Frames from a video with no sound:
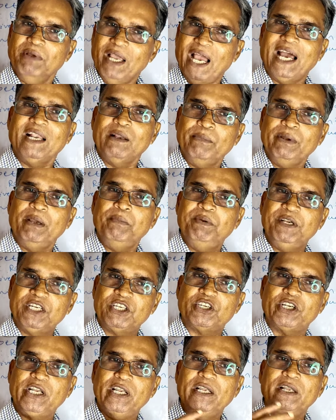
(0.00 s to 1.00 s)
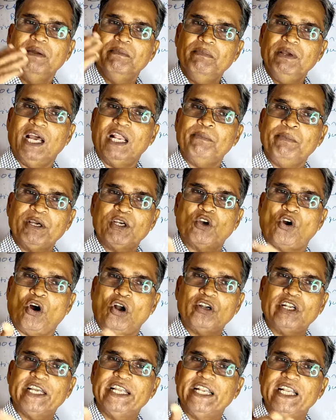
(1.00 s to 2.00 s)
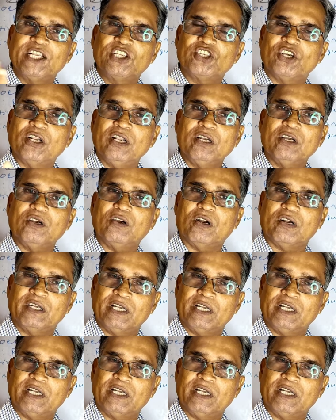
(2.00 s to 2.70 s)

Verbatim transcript: Man may betray, man may cut a nature,